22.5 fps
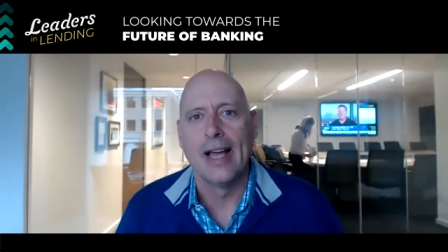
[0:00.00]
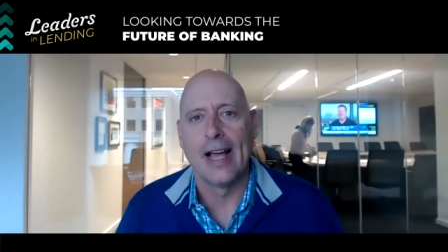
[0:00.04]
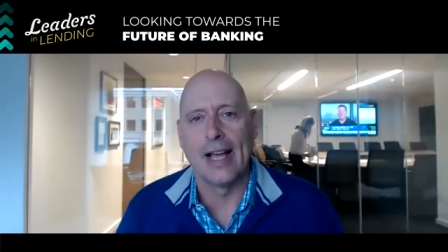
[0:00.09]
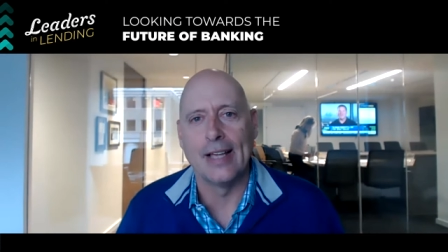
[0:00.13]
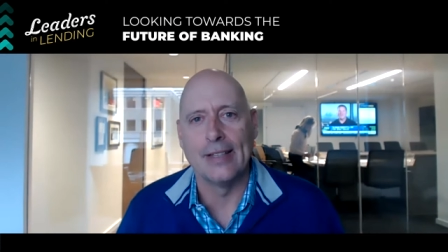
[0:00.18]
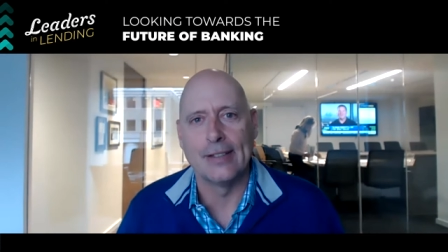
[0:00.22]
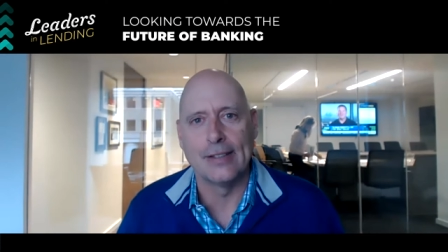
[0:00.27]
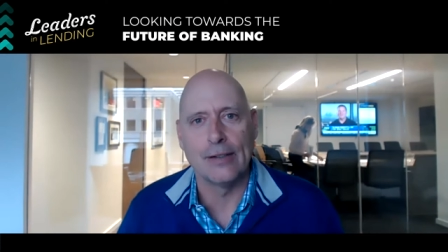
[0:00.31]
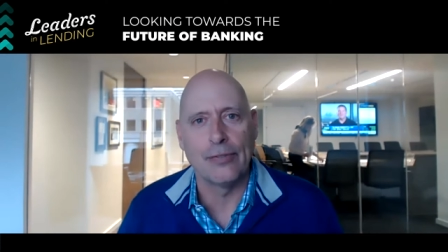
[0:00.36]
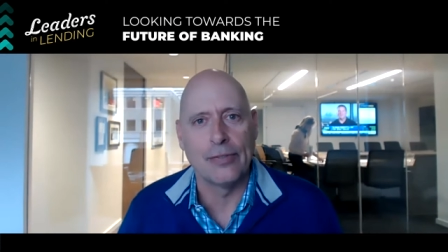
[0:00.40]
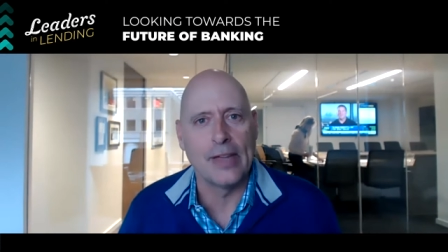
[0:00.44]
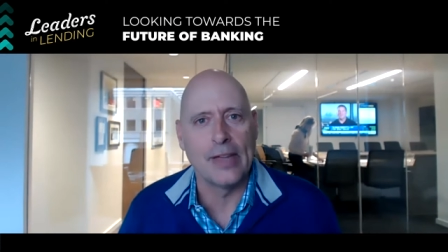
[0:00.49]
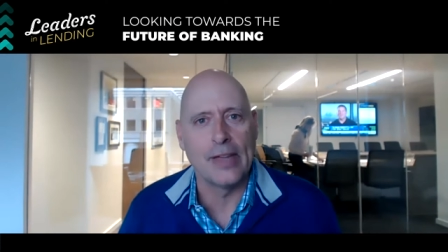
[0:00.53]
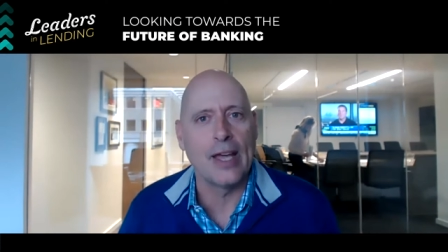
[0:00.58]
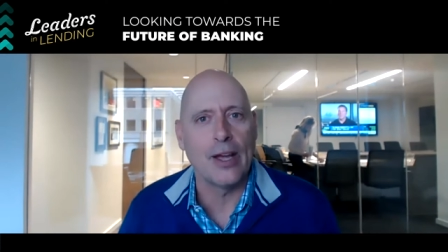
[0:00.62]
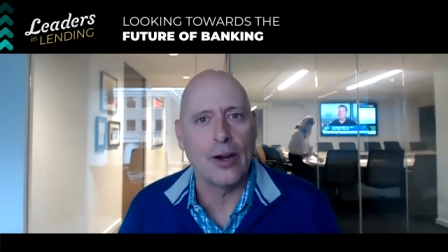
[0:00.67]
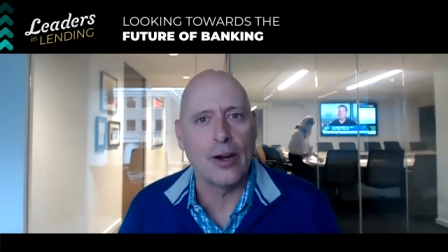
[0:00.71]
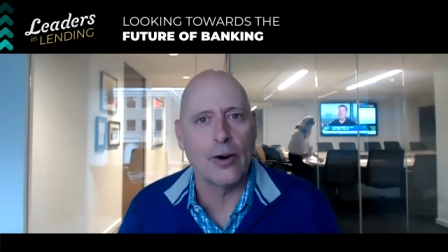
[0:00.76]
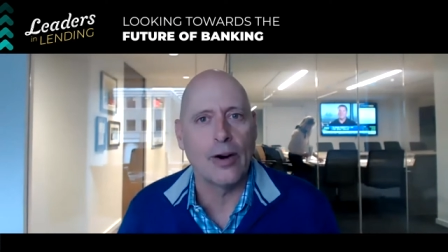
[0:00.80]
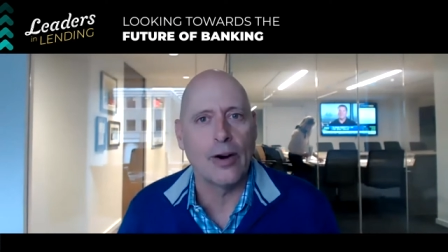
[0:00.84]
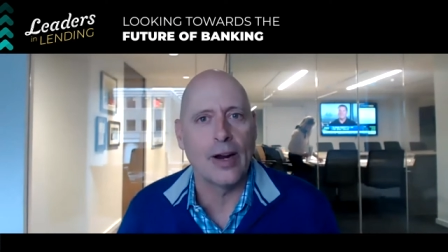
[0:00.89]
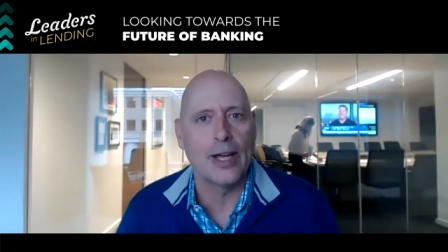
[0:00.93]
as if they
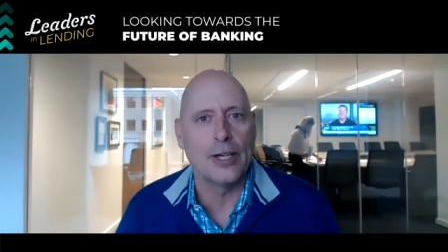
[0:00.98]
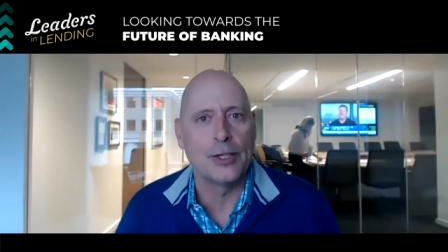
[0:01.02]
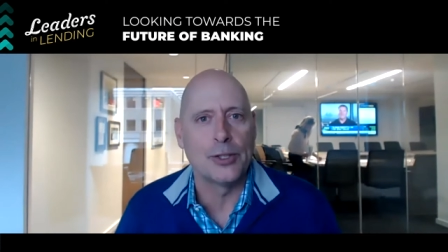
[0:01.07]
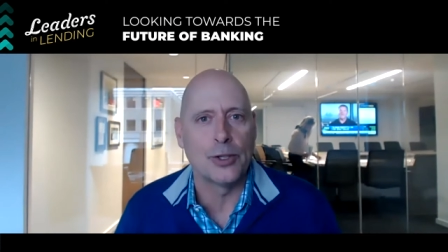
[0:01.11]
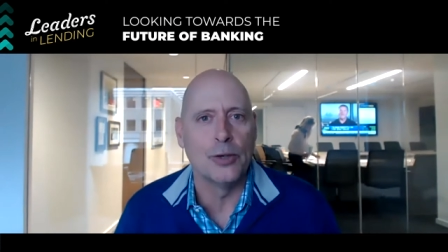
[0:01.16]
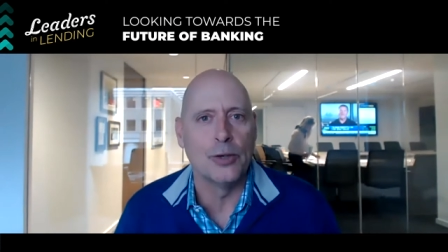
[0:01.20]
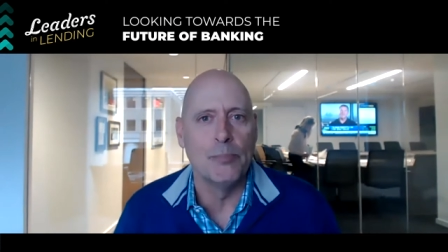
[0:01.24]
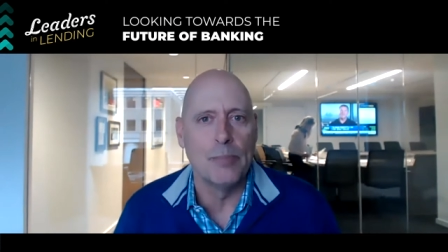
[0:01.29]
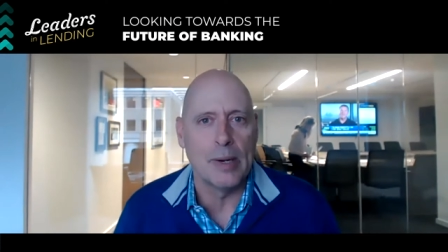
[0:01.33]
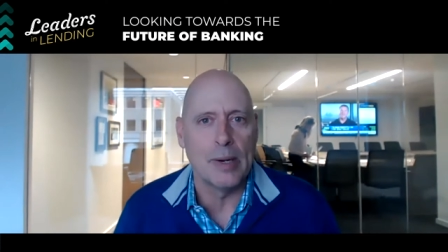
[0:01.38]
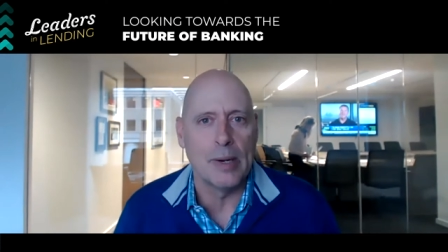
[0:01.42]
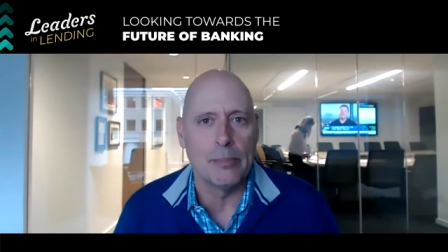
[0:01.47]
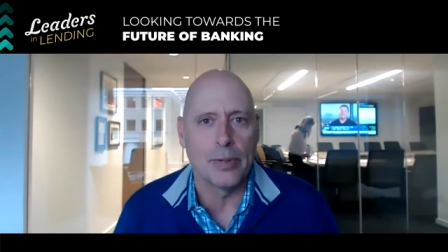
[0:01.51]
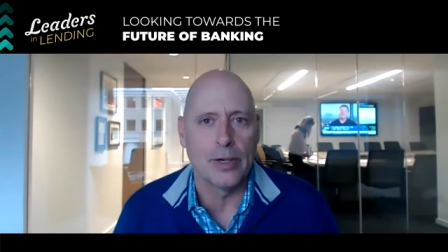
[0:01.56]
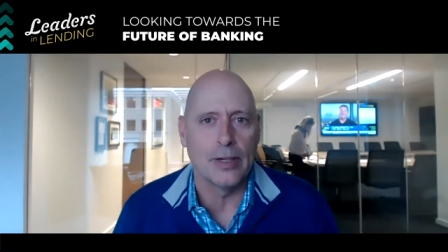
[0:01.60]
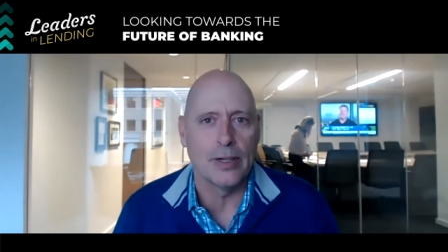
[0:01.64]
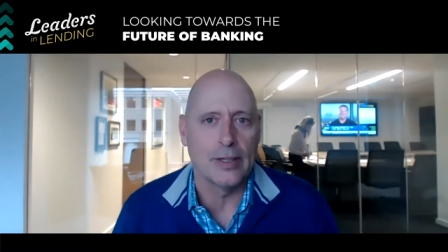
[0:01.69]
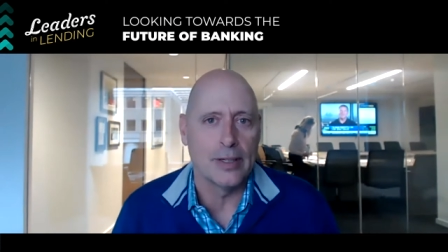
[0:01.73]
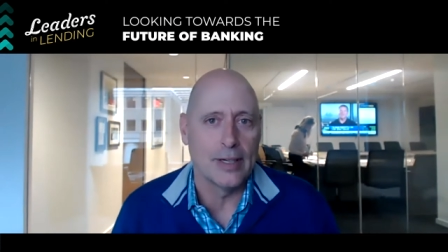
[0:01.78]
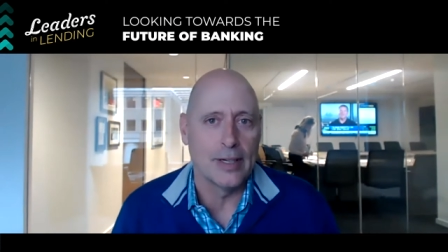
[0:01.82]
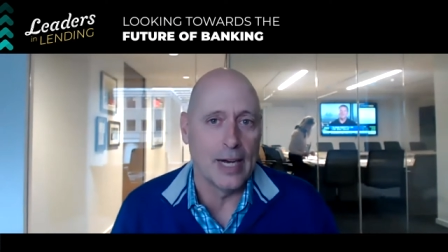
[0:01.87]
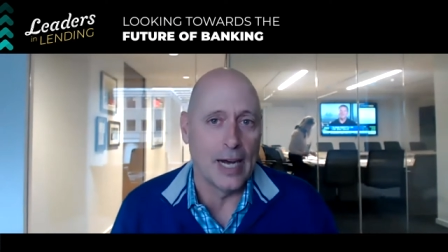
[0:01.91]
are a true
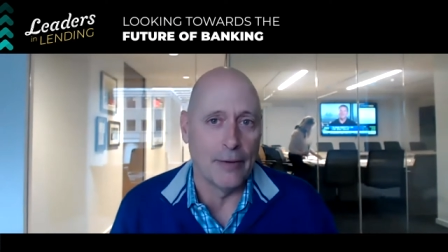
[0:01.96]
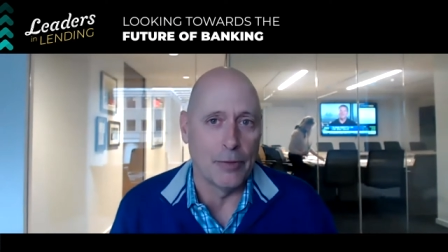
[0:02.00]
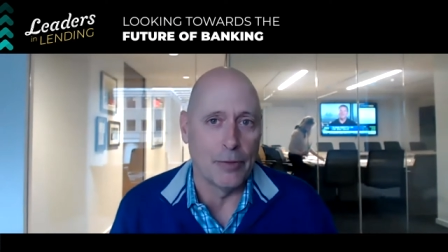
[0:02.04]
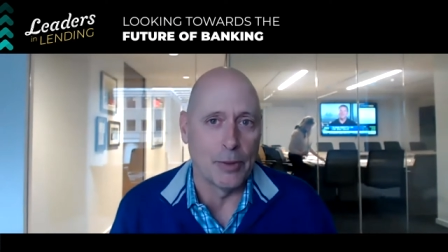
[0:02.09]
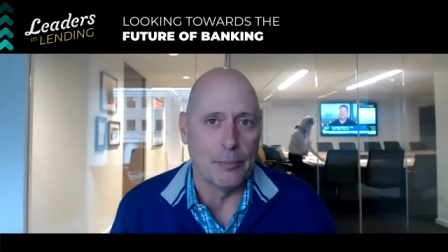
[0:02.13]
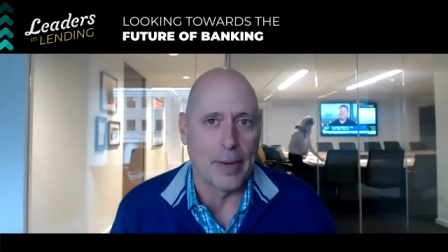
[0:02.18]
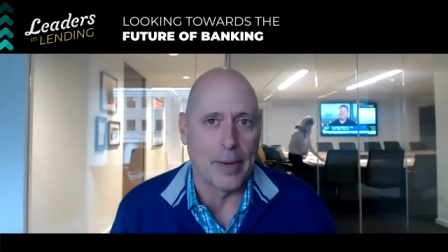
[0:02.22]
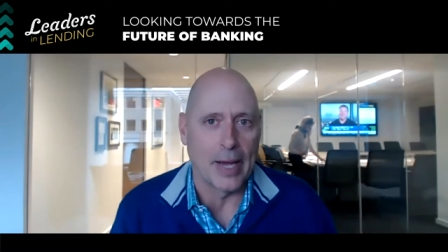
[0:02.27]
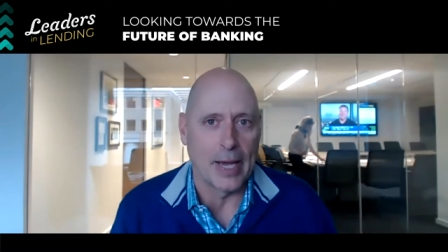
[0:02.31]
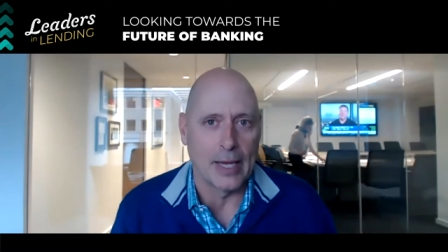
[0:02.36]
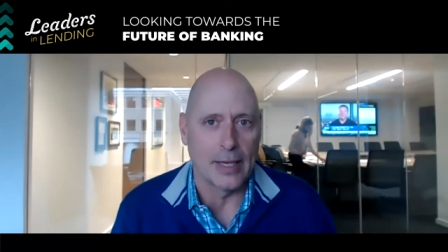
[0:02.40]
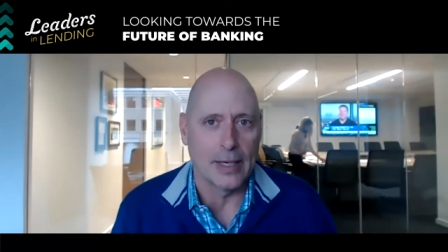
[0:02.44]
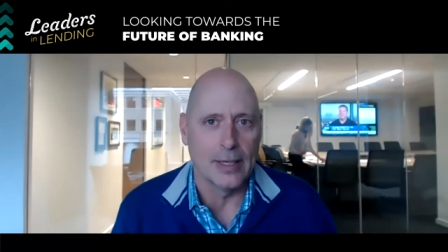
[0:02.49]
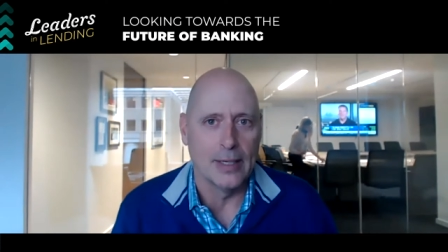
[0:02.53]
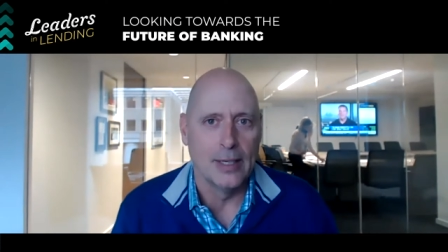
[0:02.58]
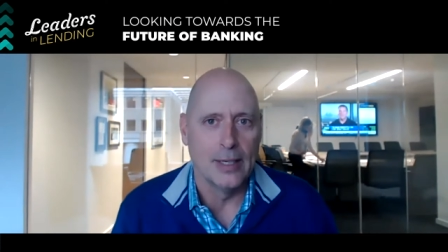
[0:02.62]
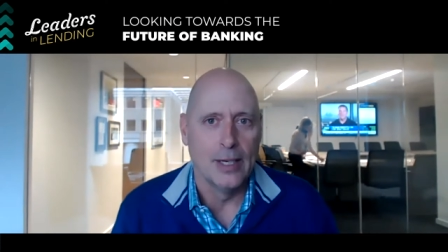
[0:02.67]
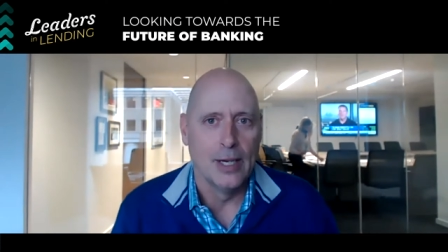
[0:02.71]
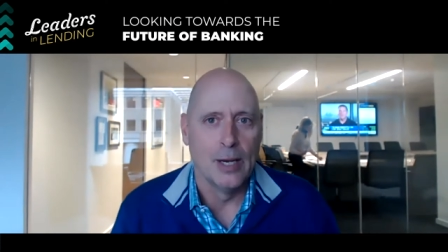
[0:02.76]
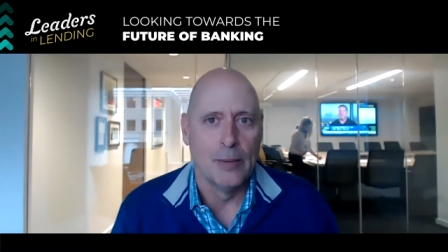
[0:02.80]
member of the bank